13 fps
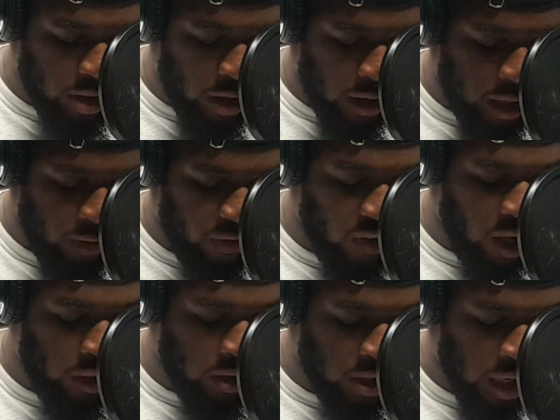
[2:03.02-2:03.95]
Attorney
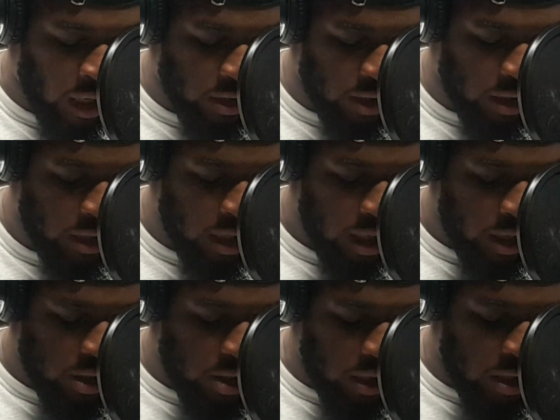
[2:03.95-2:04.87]
Faith Johnson
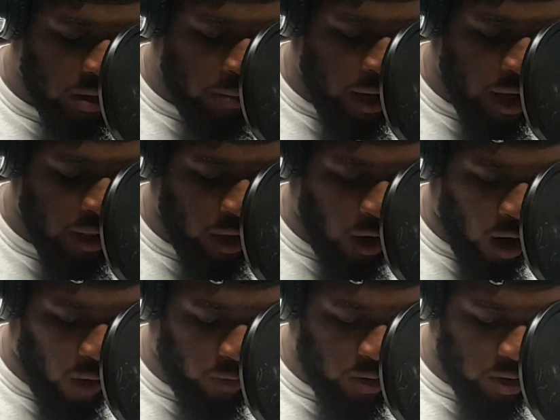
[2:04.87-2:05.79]
to demand the
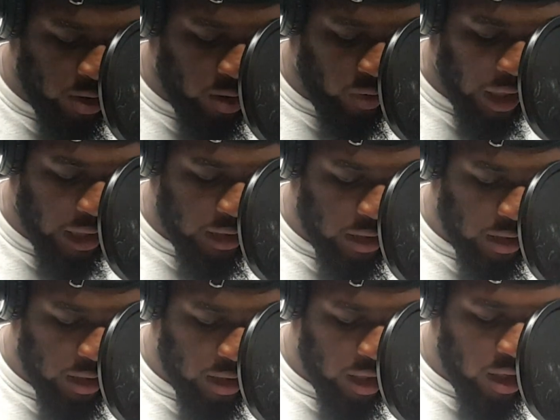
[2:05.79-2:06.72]
officer's arrest.
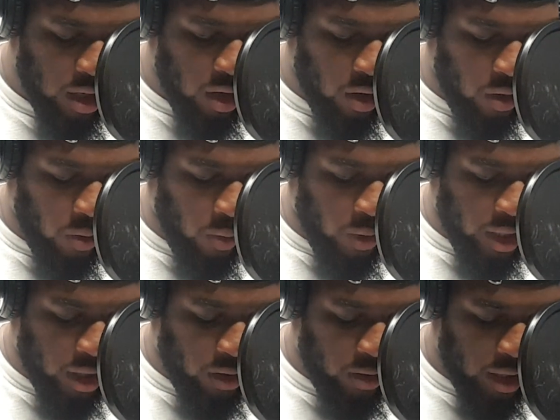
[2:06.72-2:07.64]
We
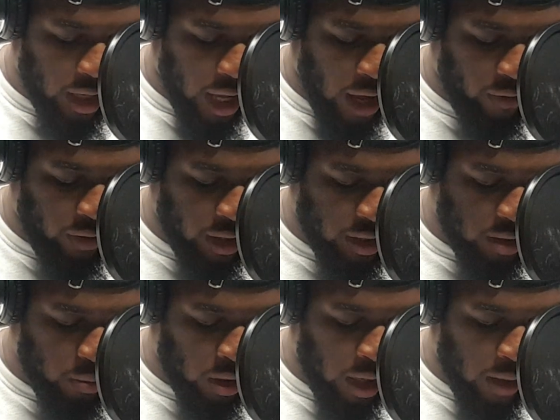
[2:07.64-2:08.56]
don't need
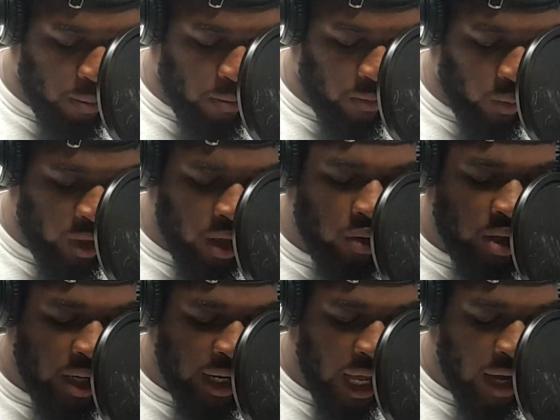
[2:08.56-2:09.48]
evidence
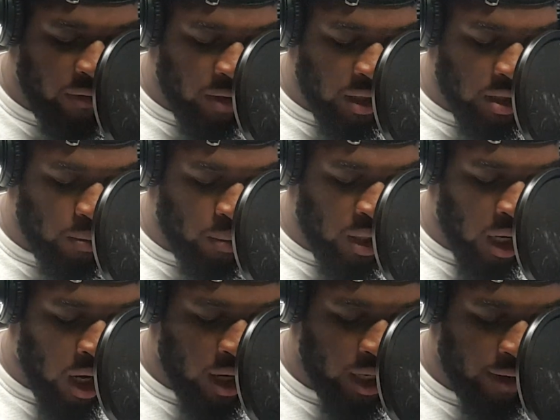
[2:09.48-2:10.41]

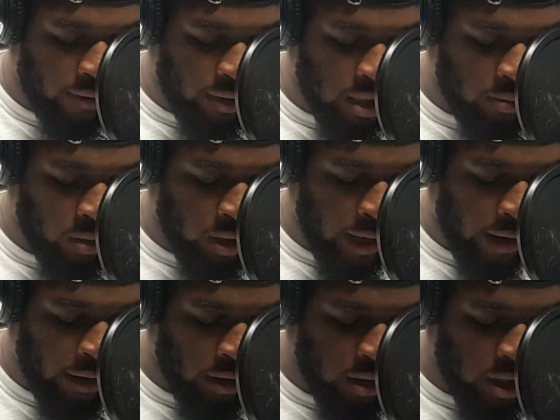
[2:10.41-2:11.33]
beyond a reasonable
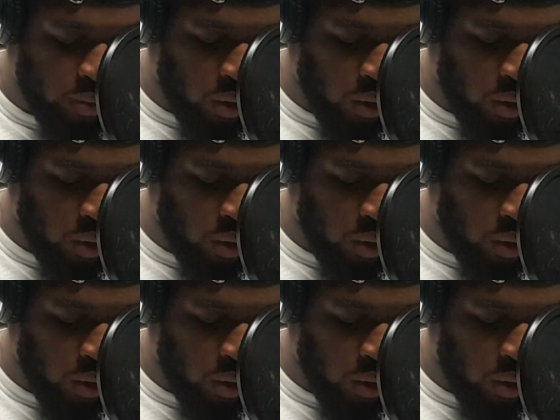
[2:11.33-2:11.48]
doubt at this